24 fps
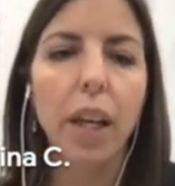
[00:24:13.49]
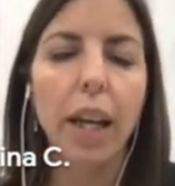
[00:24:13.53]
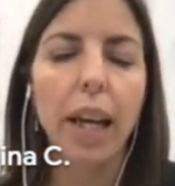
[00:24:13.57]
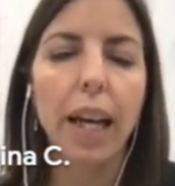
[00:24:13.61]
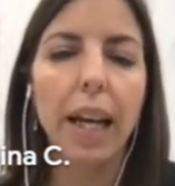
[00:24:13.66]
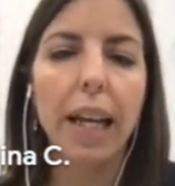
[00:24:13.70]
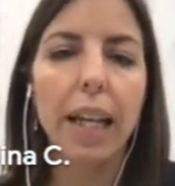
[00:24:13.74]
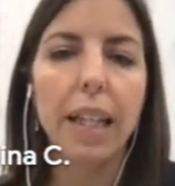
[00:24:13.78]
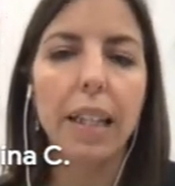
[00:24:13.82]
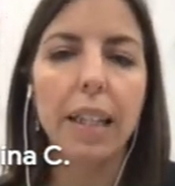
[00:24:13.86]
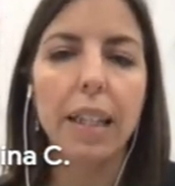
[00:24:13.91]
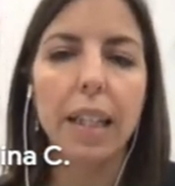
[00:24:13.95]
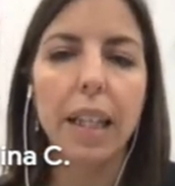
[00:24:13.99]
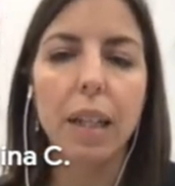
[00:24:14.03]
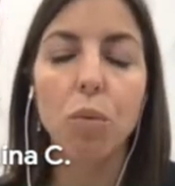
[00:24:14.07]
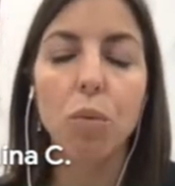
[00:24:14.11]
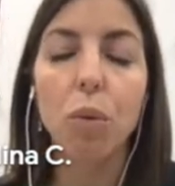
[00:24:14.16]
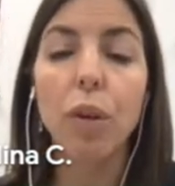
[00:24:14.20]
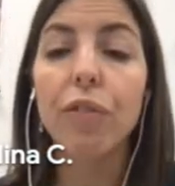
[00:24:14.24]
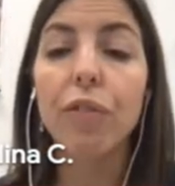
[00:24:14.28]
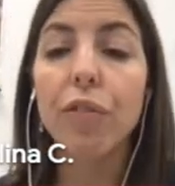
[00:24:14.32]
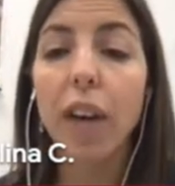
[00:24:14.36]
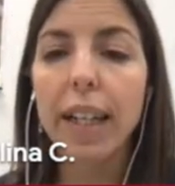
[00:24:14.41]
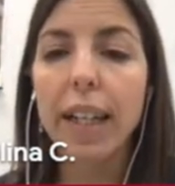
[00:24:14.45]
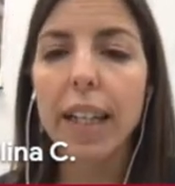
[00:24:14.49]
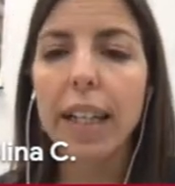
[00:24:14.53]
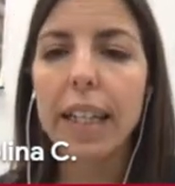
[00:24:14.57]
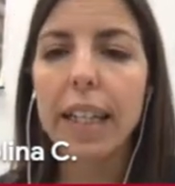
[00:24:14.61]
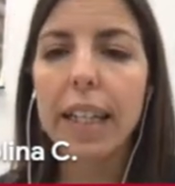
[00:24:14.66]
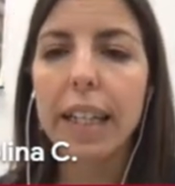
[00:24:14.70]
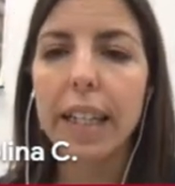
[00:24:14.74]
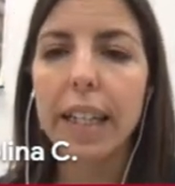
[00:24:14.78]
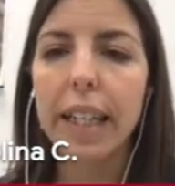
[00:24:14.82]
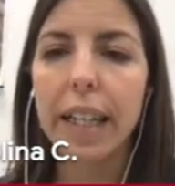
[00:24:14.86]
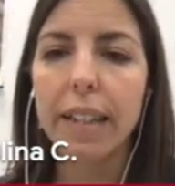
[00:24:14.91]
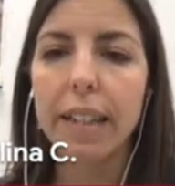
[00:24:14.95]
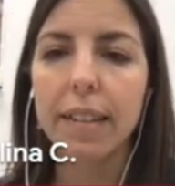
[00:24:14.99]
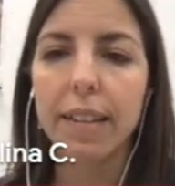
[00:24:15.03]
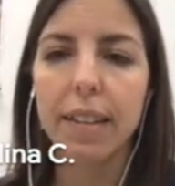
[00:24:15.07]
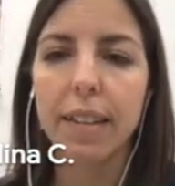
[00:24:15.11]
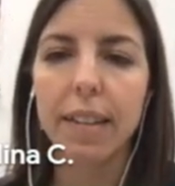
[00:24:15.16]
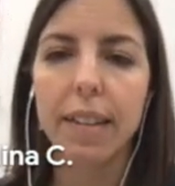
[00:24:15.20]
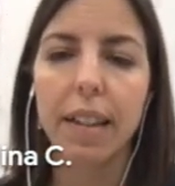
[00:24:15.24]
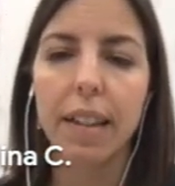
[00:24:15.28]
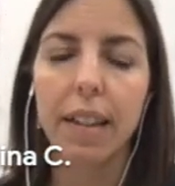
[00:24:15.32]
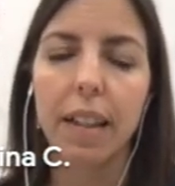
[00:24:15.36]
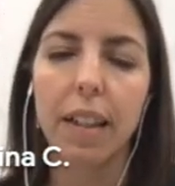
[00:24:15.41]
And then we finally created